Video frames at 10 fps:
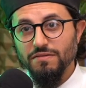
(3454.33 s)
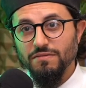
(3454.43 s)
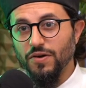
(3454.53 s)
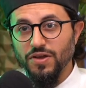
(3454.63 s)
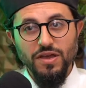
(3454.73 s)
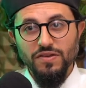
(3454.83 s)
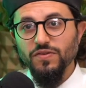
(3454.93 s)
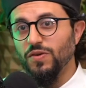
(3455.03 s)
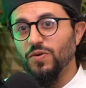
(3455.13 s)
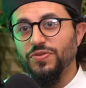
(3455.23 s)
Huh? Oh, yeah,
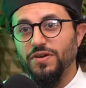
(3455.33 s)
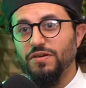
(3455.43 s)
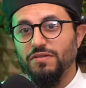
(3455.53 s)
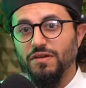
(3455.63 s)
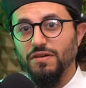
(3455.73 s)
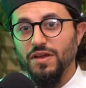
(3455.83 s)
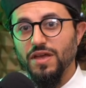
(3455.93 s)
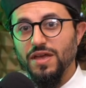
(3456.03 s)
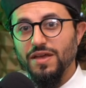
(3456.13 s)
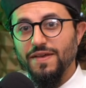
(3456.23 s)
he went there. Yeah.
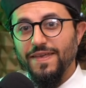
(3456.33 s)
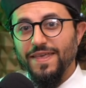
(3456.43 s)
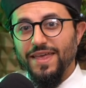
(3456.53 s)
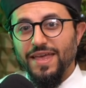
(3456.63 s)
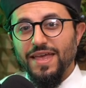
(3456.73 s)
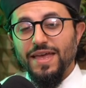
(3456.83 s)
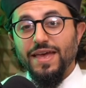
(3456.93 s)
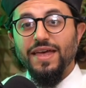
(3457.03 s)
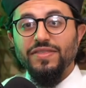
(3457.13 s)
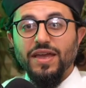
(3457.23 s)

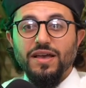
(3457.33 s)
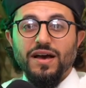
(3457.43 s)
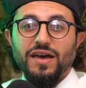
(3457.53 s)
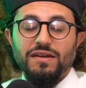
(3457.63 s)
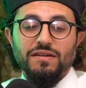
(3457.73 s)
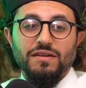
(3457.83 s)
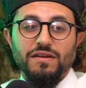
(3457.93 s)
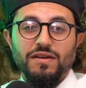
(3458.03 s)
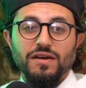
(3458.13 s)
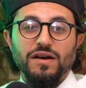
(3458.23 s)
And they got
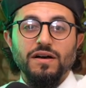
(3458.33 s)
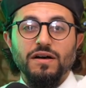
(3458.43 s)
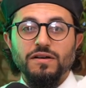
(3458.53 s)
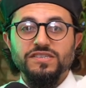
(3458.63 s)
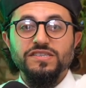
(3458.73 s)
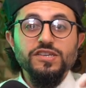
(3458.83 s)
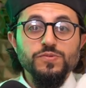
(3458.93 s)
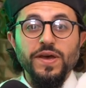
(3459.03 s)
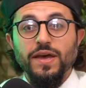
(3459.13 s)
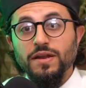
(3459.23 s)

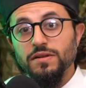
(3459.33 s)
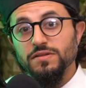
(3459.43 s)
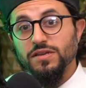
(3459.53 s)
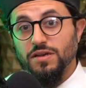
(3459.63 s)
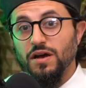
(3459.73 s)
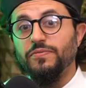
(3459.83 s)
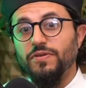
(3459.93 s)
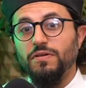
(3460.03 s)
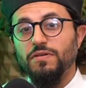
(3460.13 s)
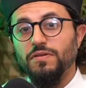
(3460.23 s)
C-SPAN to
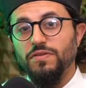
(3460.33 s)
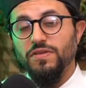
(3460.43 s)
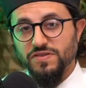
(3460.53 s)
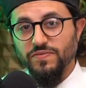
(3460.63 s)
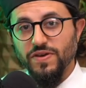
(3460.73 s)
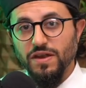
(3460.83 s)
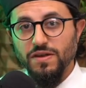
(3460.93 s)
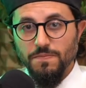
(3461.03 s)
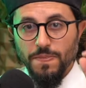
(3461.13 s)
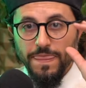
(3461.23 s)
cover this event.
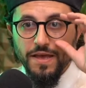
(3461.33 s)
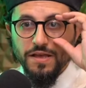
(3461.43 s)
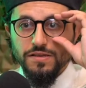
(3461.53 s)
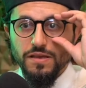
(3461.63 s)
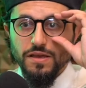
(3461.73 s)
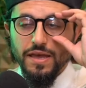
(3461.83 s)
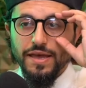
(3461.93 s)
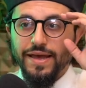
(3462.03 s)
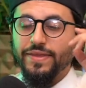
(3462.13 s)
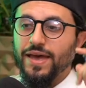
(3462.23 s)

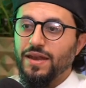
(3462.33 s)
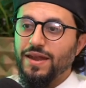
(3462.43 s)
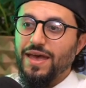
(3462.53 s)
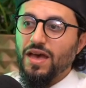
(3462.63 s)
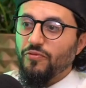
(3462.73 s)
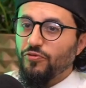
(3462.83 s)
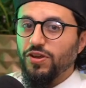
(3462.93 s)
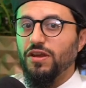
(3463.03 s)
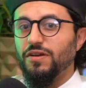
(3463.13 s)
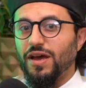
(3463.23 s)
And then every
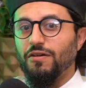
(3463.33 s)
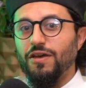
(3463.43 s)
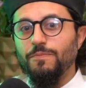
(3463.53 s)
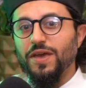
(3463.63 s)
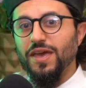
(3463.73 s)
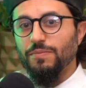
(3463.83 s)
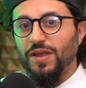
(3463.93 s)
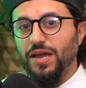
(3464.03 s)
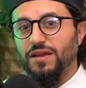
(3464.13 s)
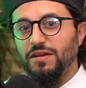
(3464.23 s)
year now, it became
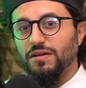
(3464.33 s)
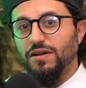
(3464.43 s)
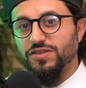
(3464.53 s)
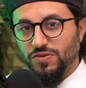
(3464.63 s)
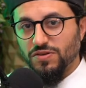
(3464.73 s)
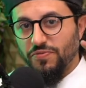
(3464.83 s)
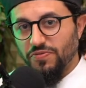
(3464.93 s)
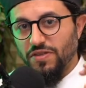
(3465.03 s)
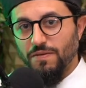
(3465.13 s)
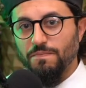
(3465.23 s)
like a sunnah for
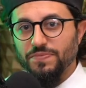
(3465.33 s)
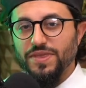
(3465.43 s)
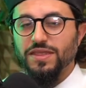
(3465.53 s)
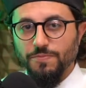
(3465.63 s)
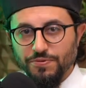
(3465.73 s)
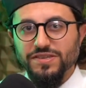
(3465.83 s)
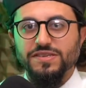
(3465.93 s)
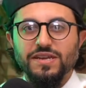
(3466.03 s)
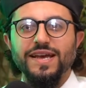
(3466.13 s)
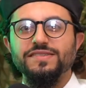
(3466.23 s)
them that the
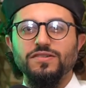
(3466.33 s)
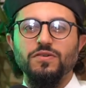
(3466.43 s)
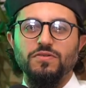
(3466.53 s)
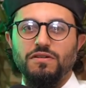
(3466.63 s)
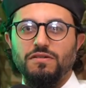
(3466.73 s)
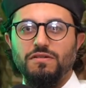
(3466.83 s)
president has to go there.